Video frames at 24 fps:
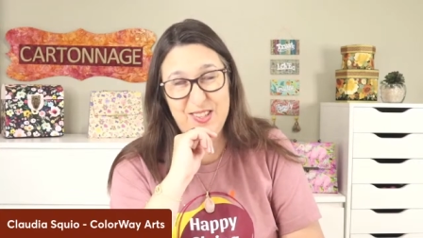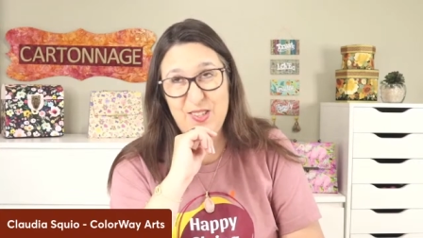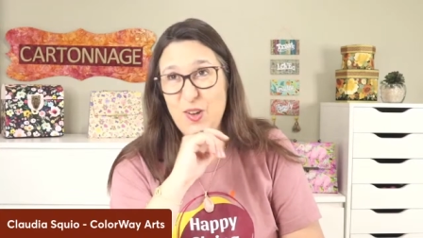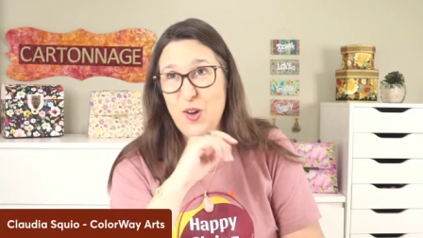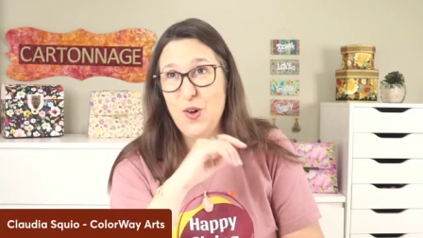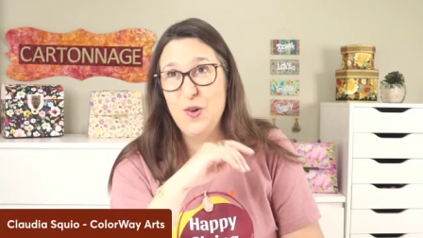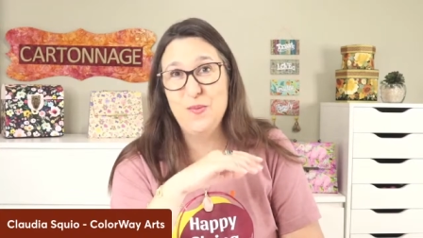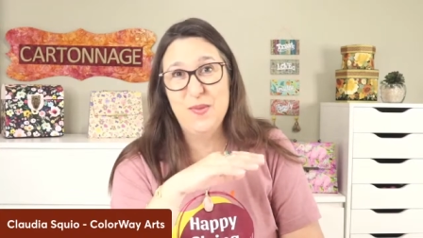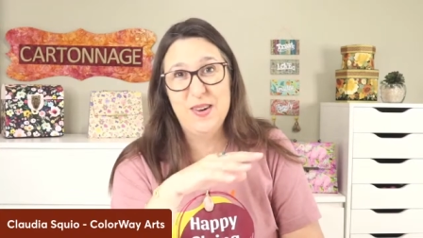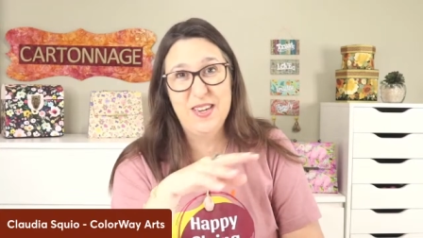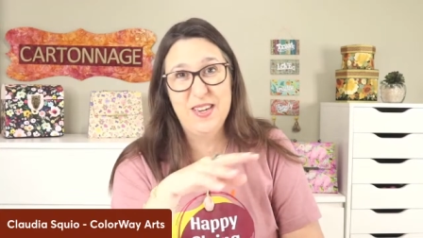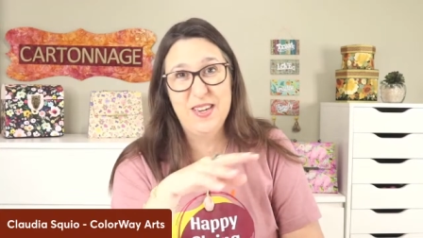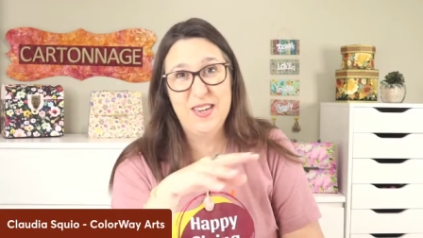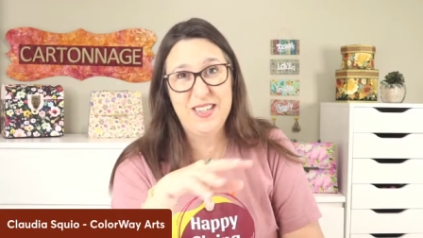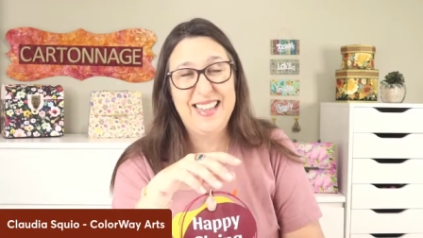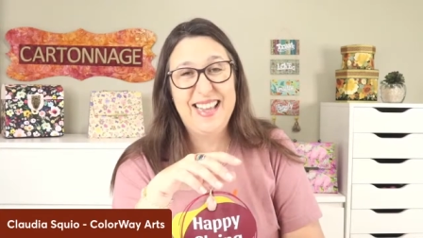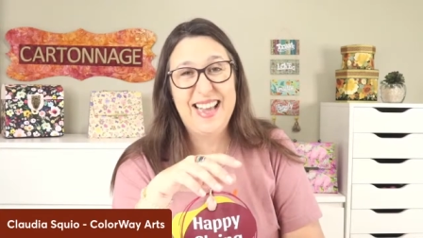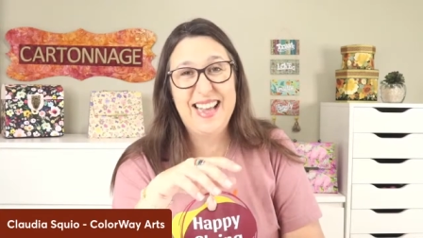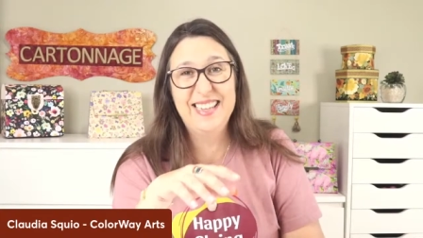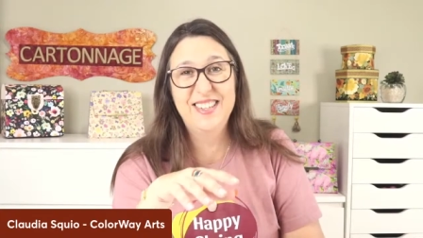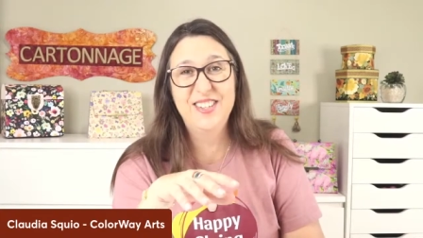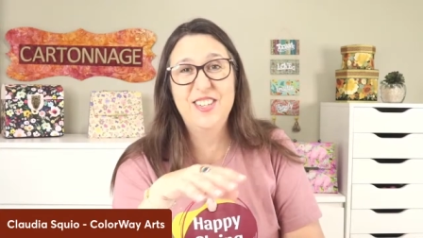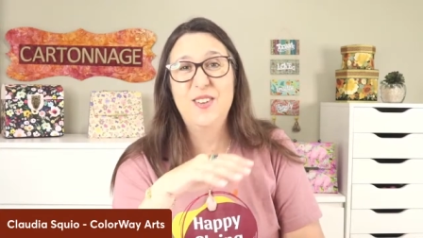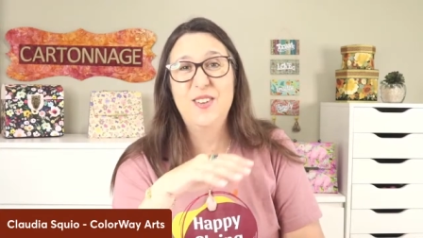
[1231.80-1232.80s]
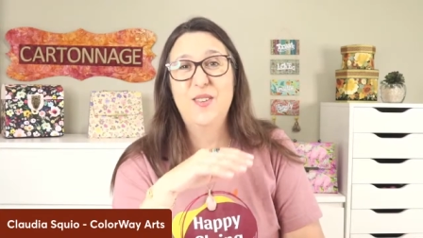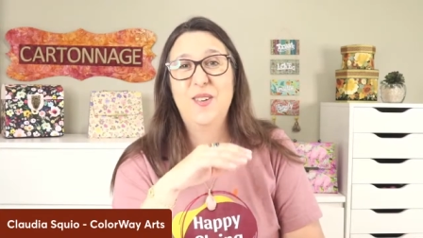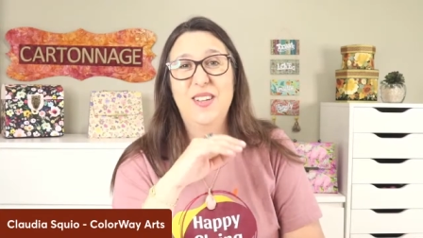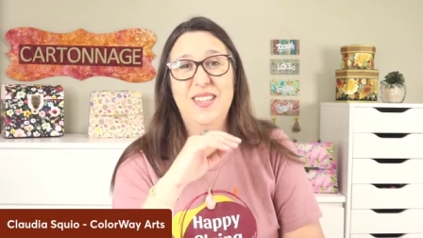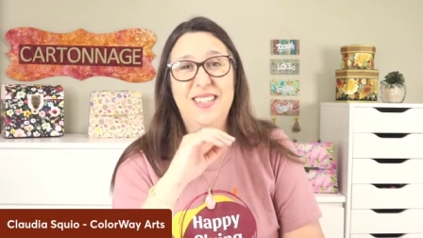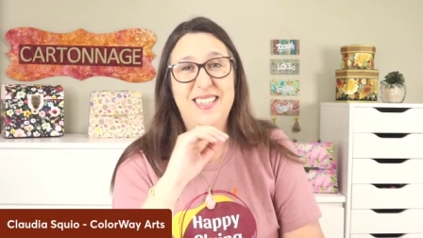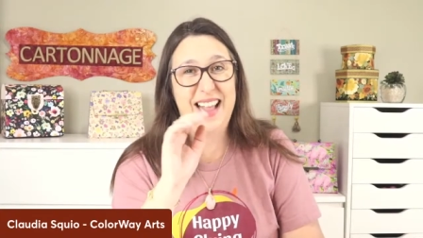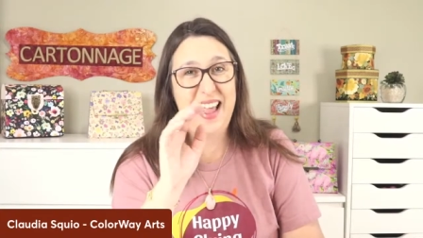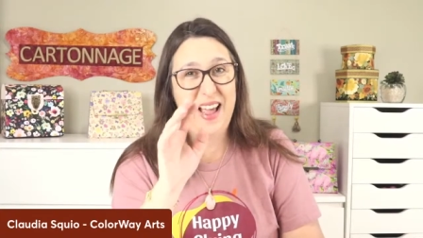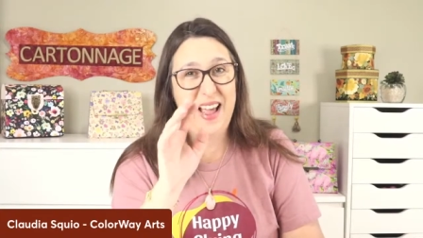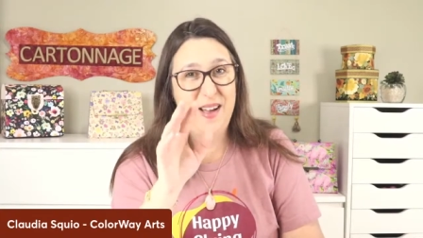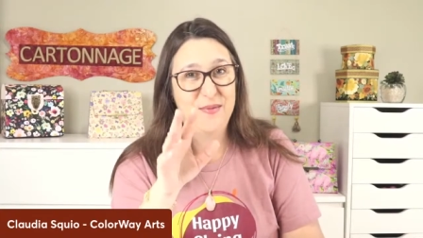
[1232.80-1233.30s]
so much, and then she
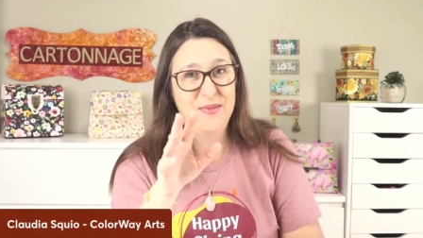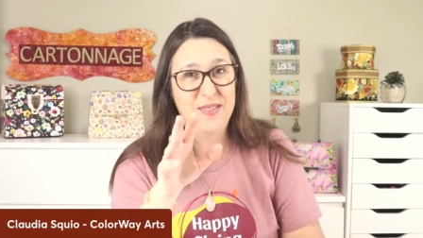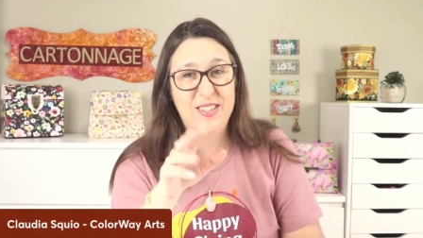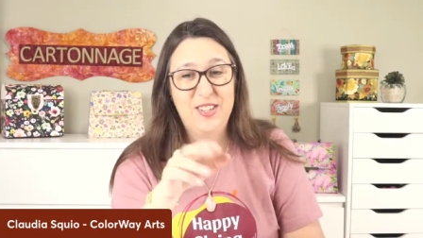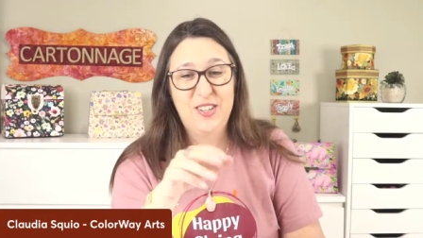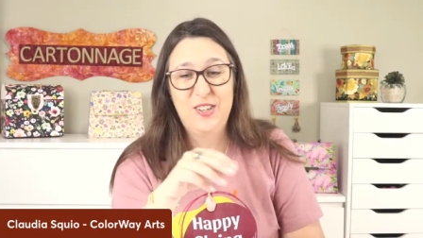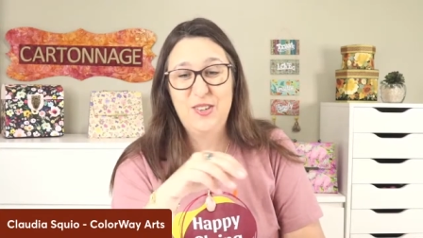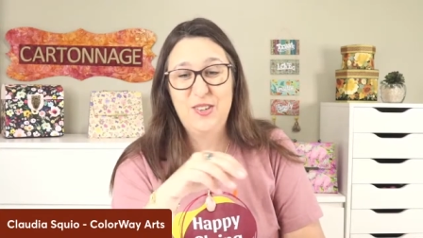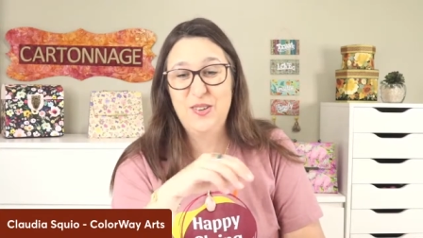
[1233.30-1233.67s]
was laughing.